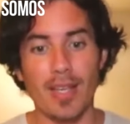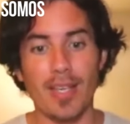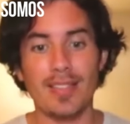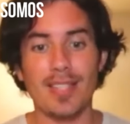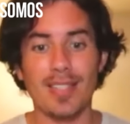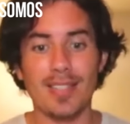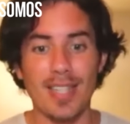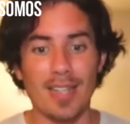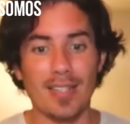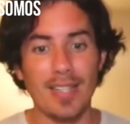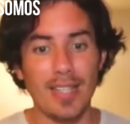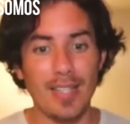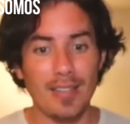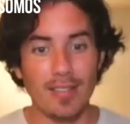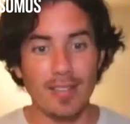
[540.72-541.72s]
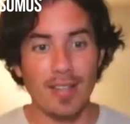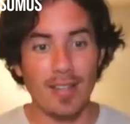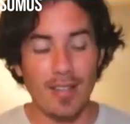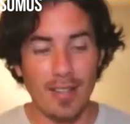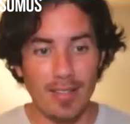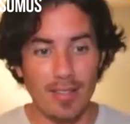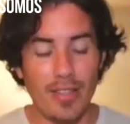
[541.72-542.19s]
is exactly
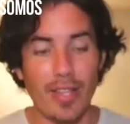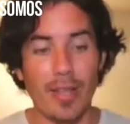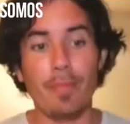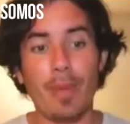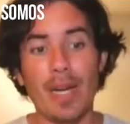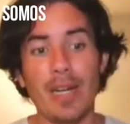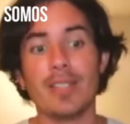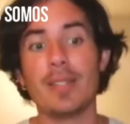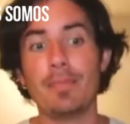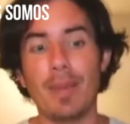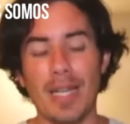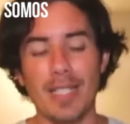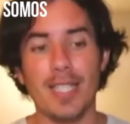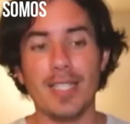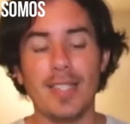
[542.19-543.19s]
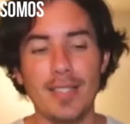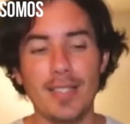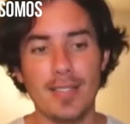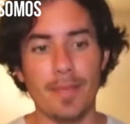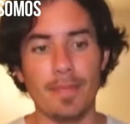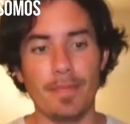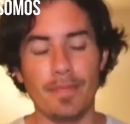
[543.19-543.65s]
the parasympathetic
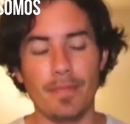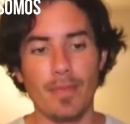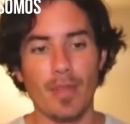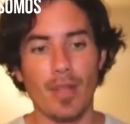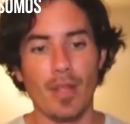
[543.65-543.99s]
system.